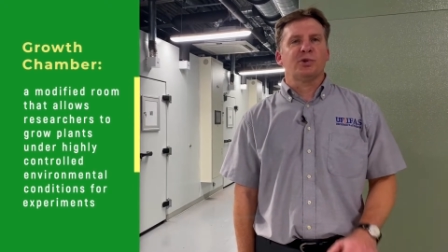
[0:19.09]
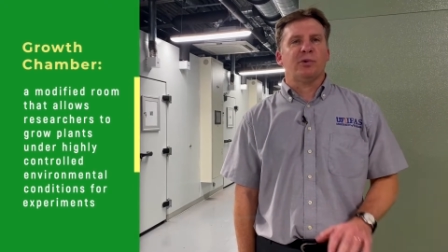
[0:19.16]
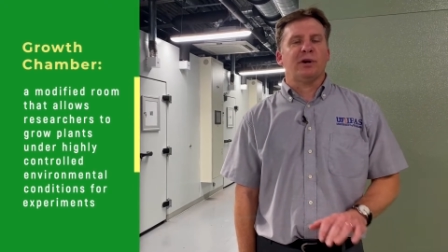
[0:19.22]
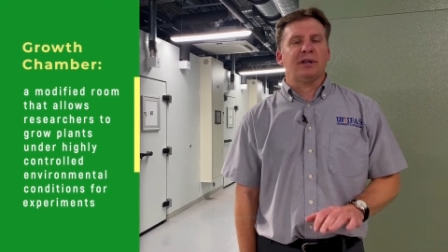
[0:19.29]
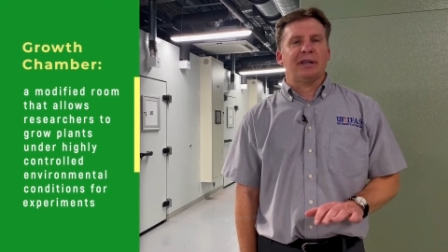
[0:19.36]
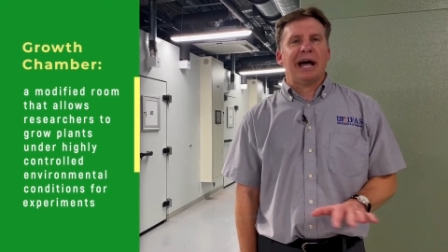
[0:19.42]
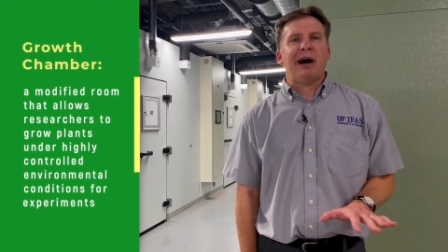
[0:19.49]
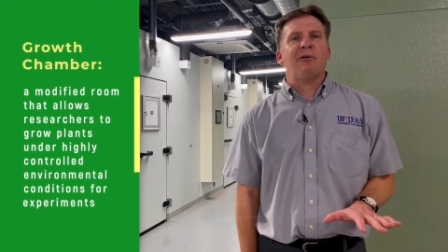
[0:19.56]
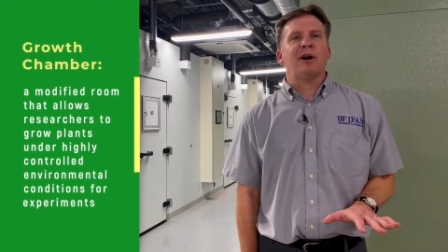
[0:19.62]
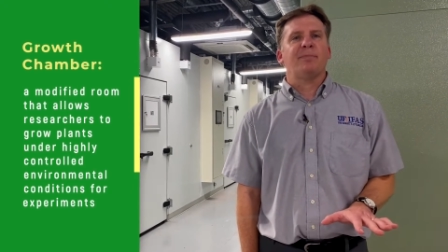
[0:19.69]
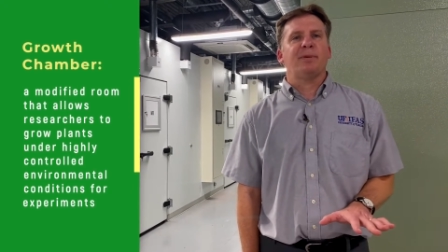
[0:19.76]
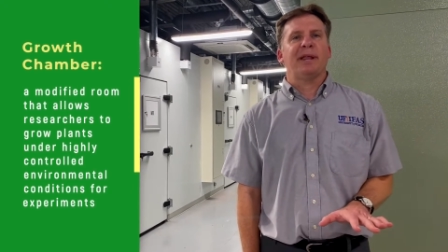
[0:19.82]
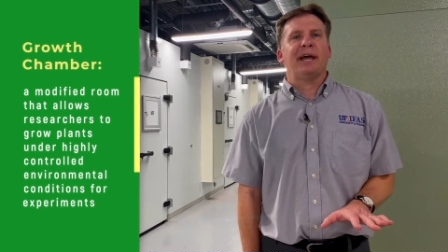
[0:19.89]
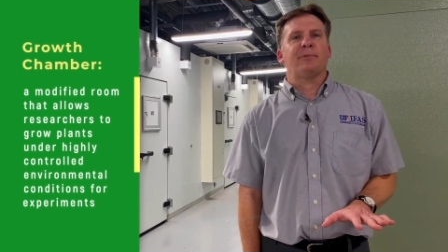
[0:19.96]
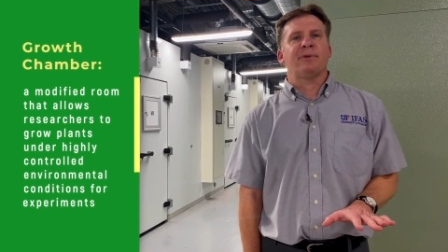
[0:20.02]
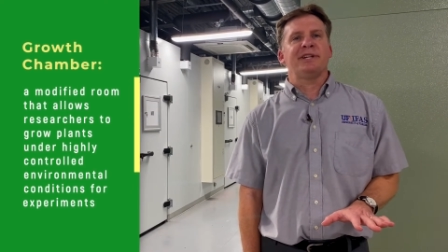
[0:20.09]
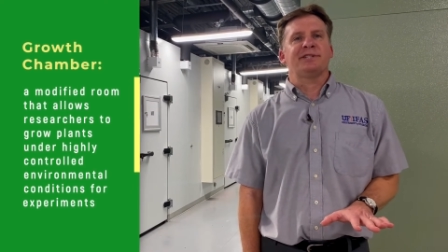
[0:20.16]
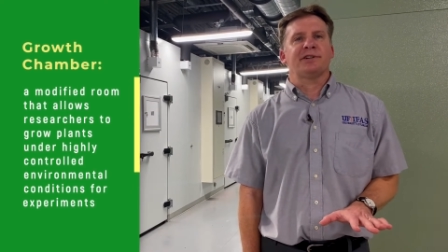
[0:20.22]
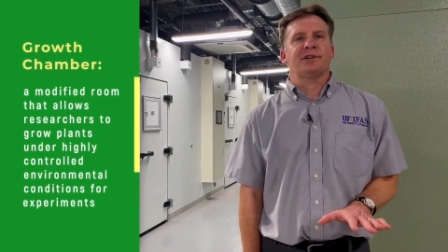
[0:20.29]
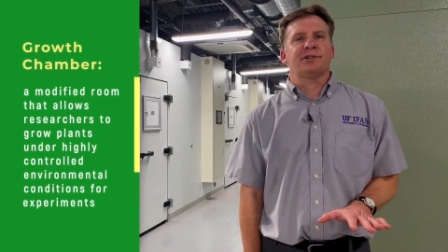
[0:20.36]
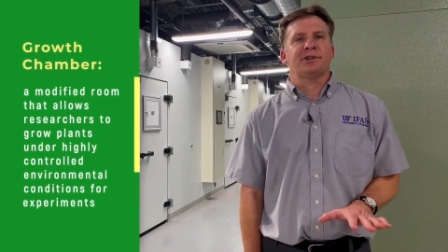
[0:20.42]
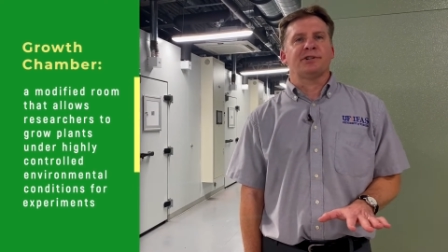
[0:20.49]
will allow our plant
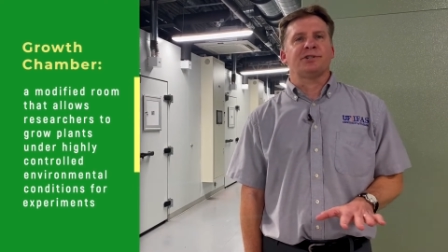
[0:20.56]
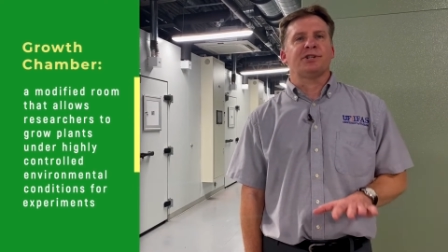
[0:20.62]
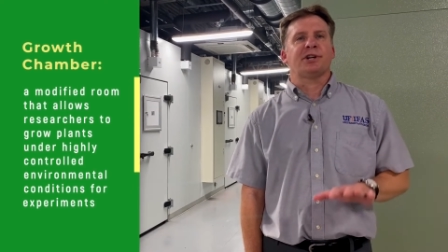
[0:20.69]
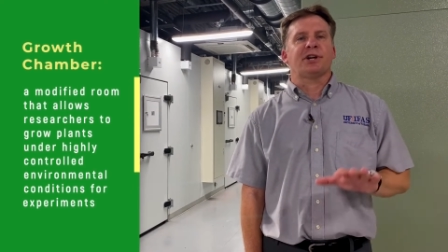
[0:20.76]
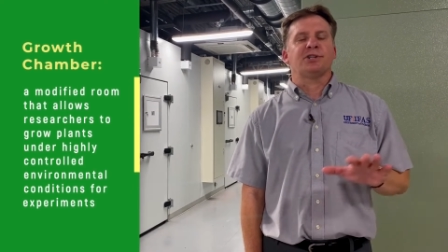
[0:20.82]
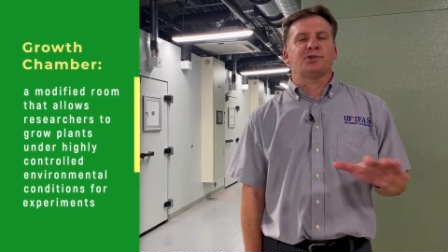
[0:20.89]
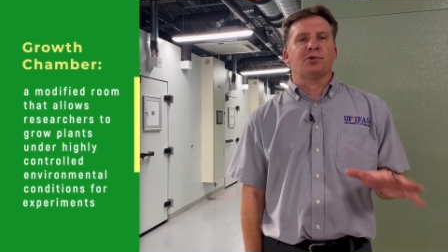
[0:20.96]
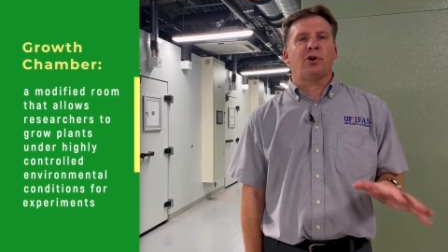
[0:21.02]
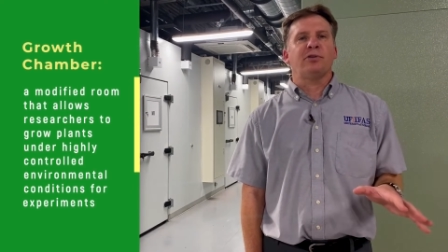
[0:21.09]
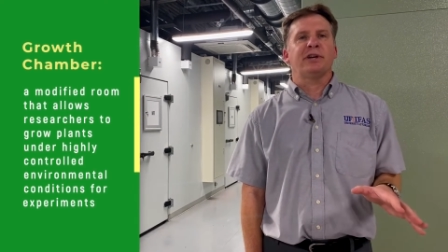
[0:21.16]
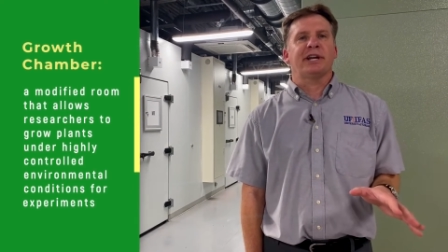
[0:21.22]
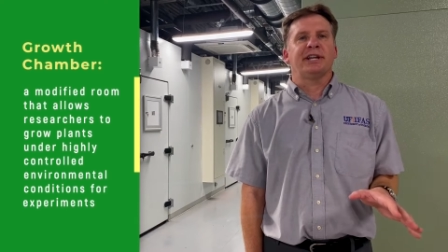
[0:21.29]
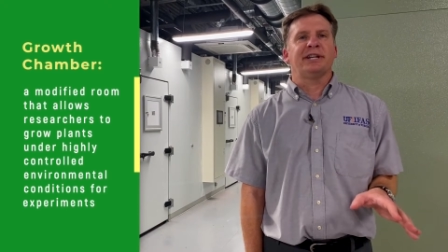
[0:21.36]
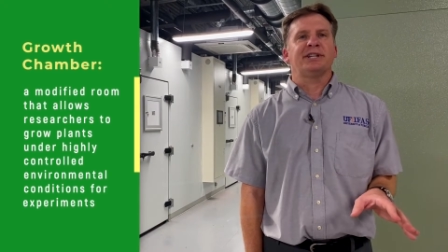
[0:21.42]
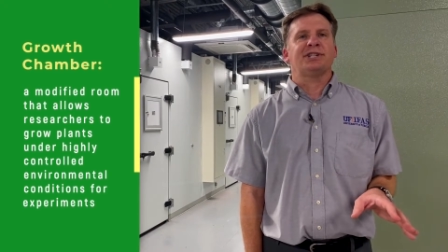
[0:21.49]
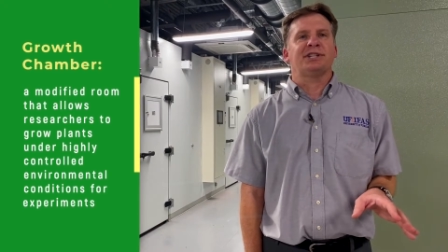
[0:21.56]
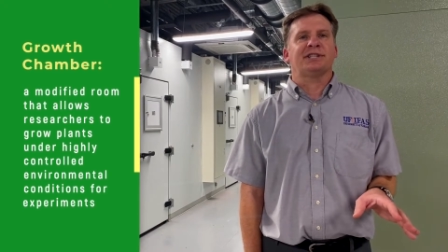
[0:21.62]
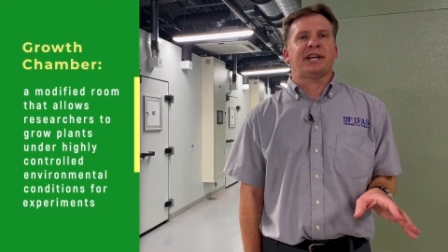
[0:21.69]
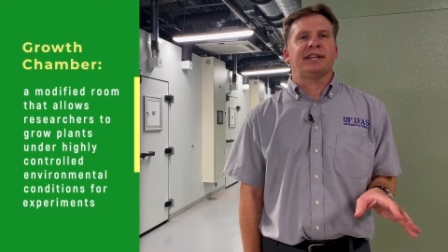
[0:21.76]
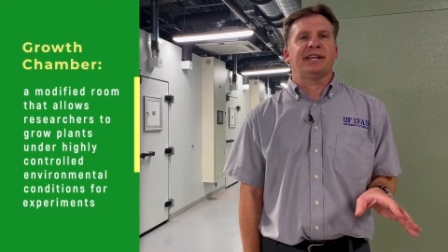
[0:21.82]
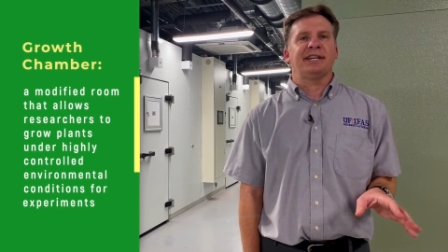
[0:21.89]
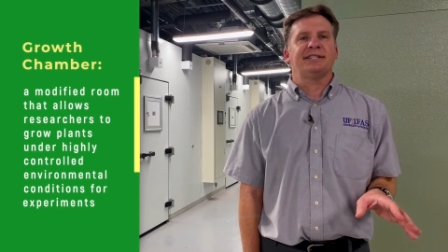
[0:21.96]
researchers to control the conditions
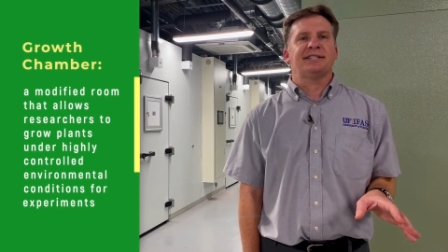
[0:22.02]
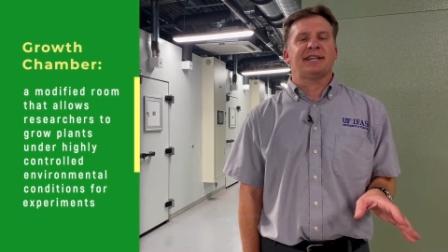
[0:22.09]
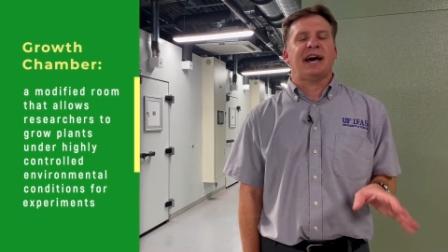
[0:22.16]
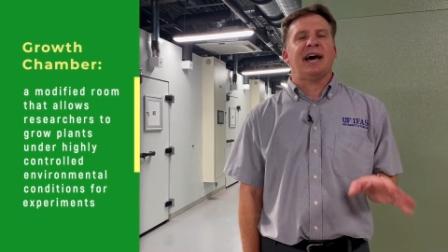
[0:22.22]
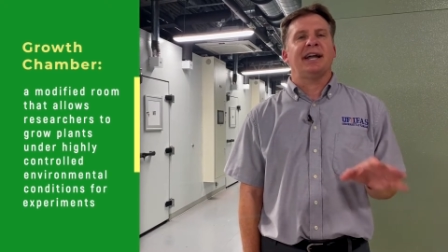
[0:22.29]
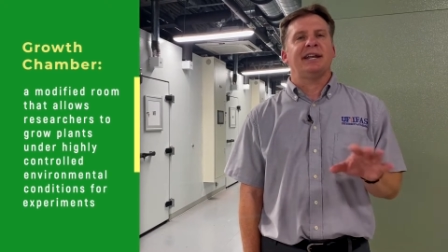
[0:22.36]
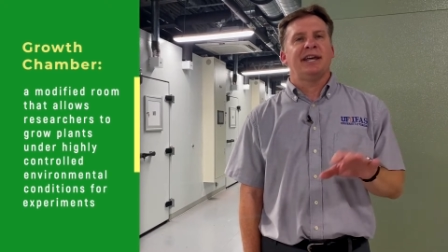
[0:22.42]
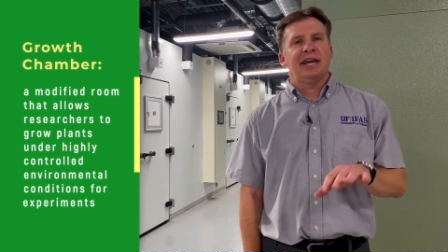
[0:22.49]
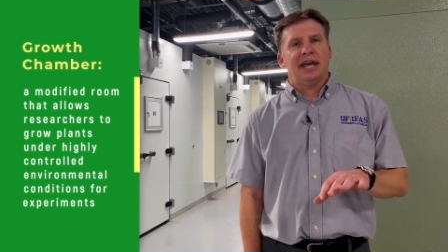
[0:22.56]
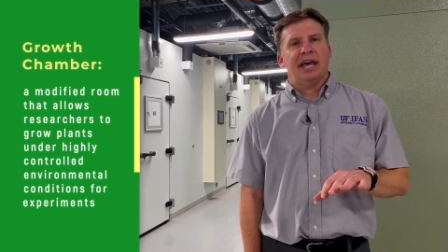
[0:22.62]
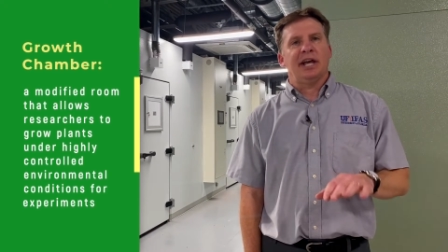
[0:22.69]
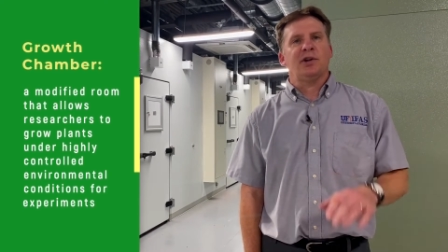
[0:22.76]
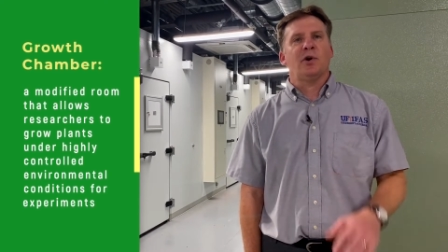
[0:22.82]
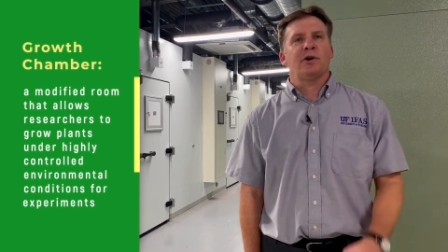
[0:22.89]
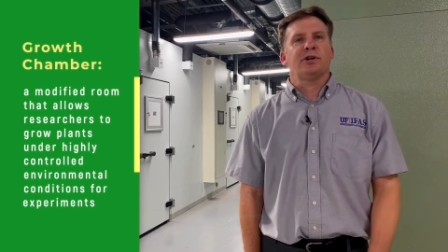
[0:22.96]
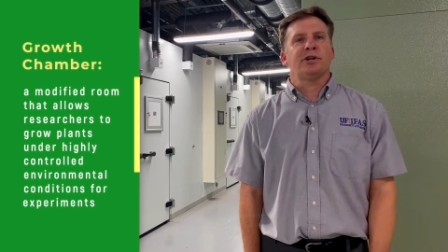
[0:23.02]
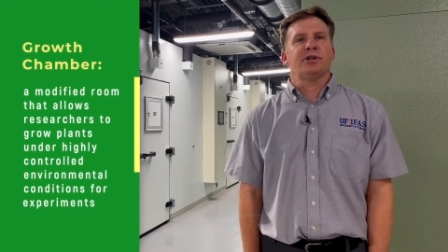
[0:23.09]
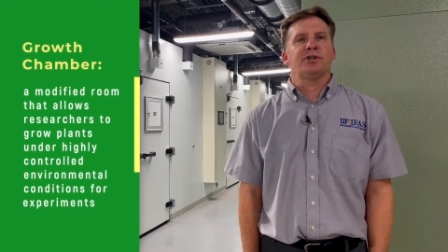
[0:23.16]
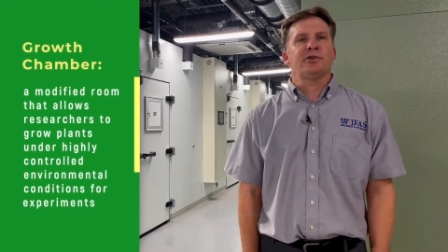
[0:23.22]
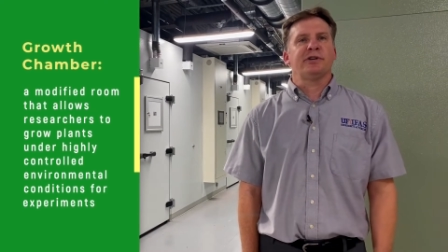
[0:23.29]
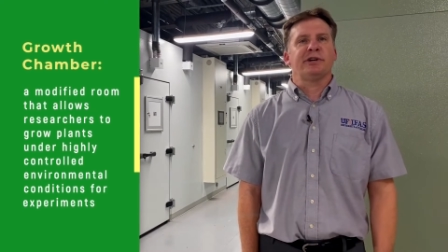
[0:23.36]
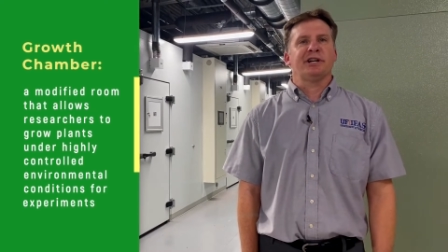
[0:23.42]
on the inside in order to
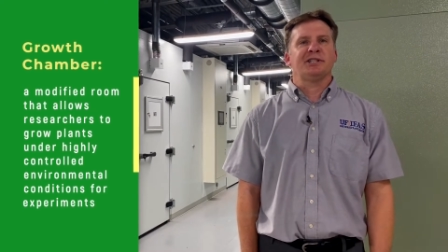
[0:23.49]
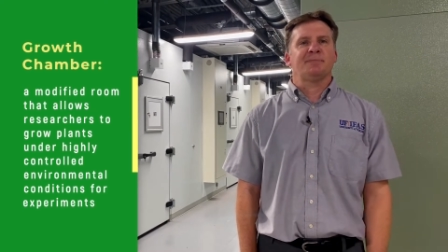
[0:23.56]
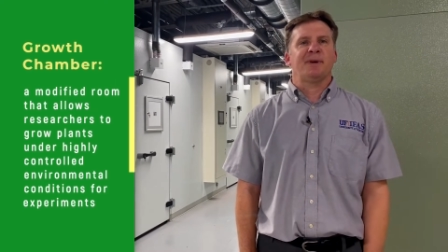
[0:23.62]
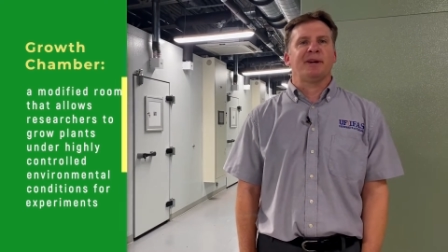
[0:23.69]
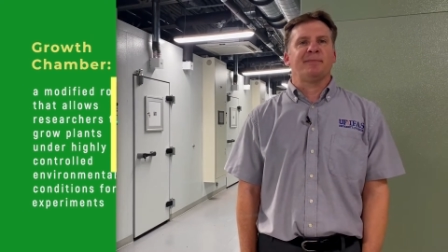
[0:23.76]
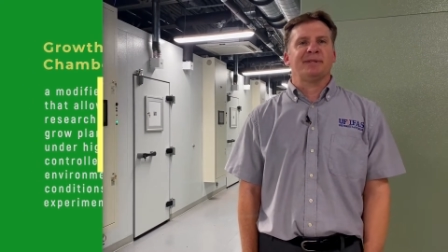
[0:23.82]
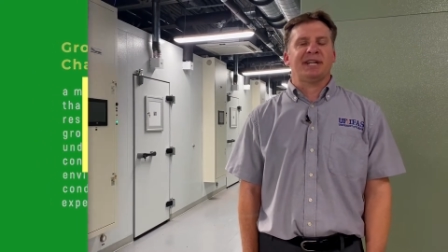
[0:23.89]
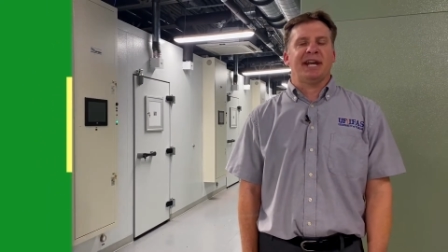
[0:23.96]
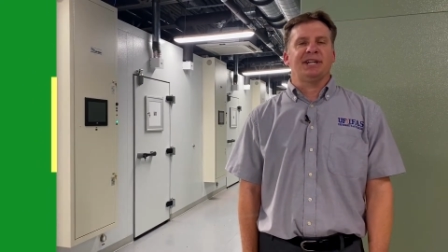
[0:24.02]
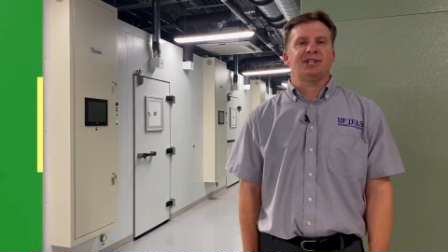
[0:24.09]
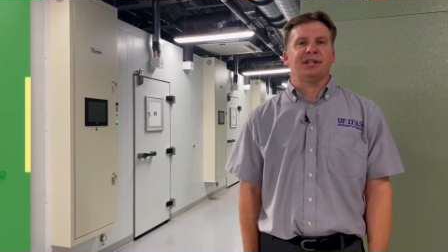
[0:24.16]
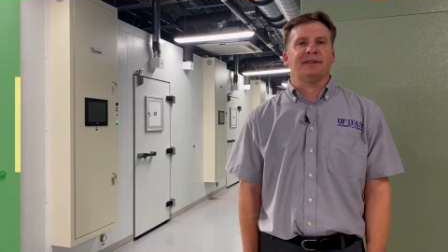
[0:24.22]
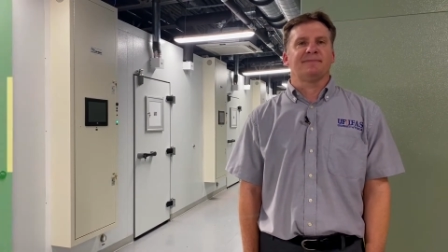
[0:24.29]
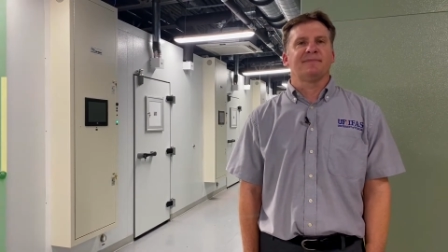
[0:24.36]
do their experimentation.